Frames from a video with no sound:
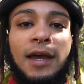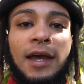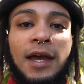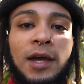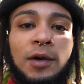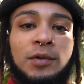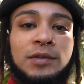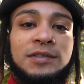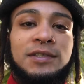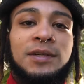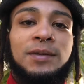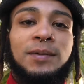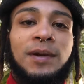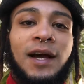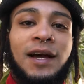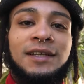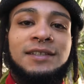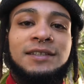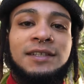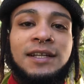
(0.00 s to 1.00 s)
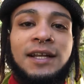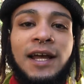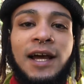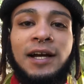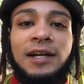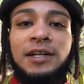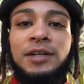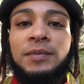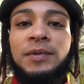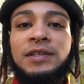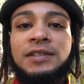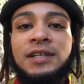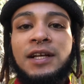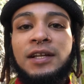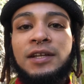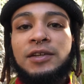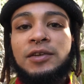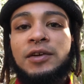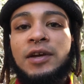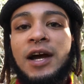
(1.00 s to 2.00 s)
Hey, what's up guys? Today I'm going to be
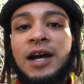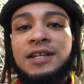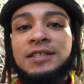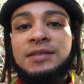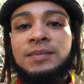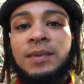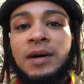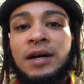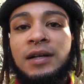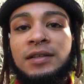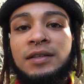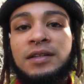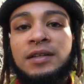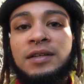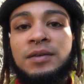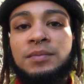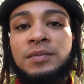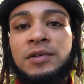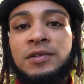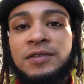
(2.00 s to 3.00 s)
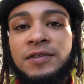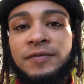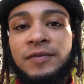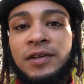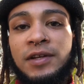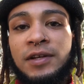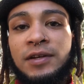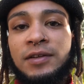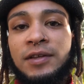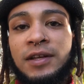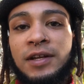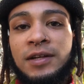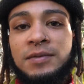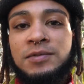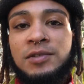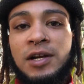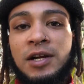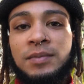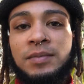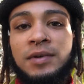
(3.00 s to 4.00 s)
telling you guys about the music video that I'm
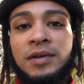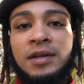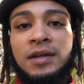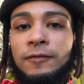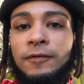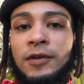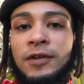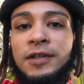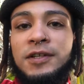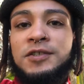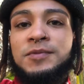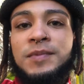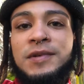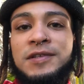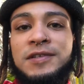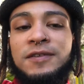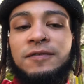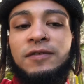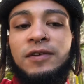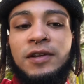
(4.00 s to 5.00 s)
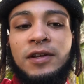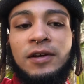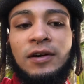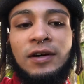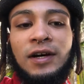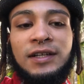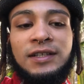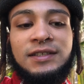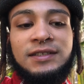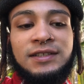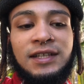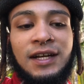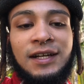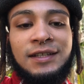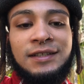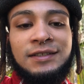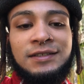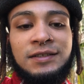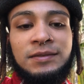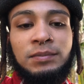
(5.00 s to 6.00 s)
dropping. For this music video, I
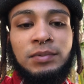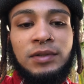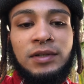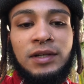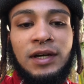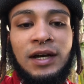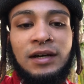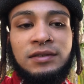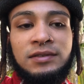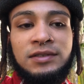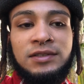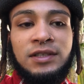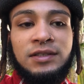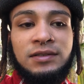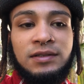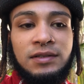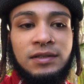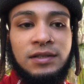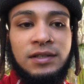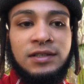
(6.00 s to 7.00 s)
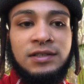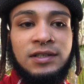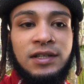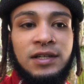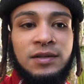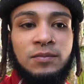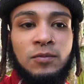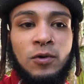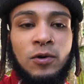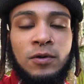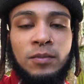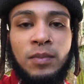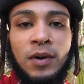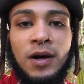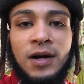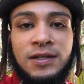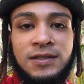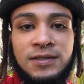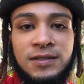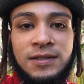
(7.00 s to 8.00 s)
decided to put out something that's like more
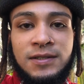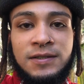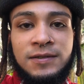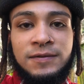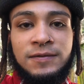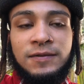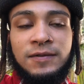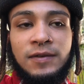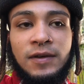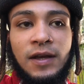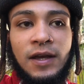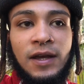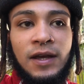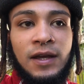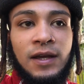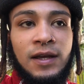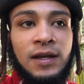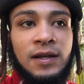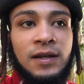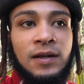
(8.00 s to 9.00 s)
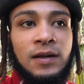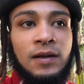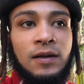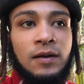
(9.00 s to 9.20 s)
positive, and